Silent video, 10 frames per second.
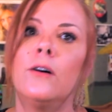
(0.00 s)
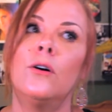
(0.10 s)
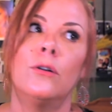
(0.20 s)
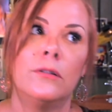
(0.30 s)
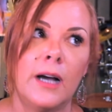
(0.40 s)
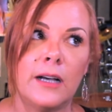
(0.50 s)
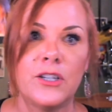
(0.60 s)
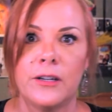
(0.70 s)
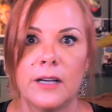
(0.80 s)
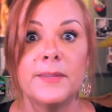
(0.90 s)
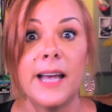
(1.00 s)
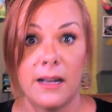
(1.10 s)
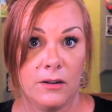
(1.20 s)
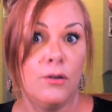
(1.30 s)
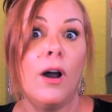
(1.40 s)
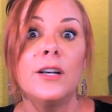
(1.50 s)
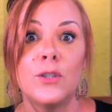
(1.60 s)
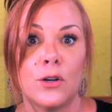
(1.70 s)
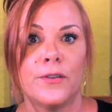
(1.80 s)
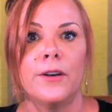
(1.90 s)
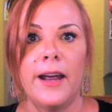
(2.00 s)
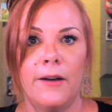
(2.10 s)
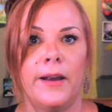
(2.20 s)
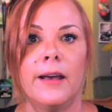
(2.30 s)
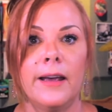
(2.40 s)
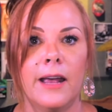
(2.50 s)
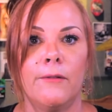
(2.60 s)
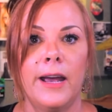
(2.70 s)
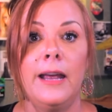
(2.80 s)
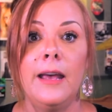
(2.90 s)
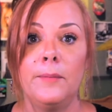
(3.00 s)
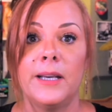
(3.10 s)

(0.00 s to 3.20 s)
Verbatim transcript: oh gosh, here comes that crossover area again, right?